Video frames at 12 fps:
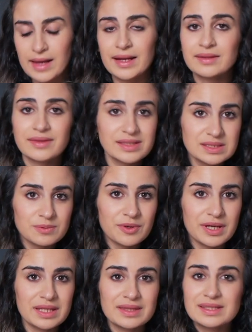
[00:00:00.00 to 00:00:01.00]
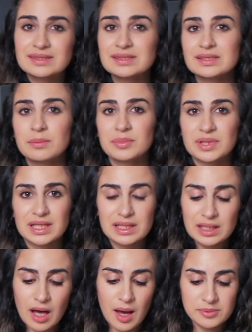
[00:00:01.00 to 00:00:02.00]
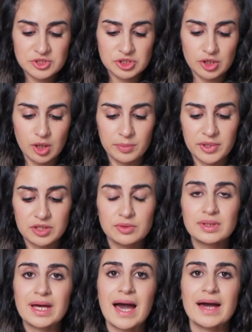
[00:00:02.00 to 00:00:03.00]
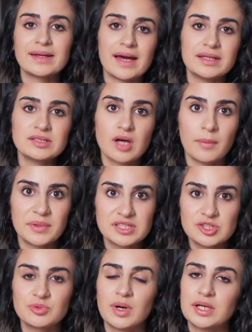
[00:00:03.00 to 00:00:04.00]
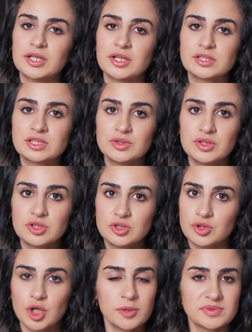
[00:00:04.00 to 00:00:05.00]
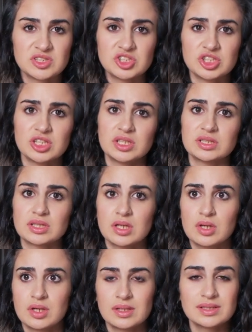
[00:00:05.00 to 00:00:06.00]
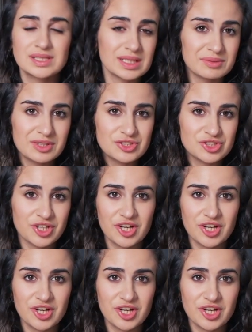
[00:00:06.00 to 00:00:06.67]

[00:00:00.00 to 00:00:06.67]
And at this point, this is completely optional, but you can add any toppings you want here. So you can do herbs and cheese, cinnamon and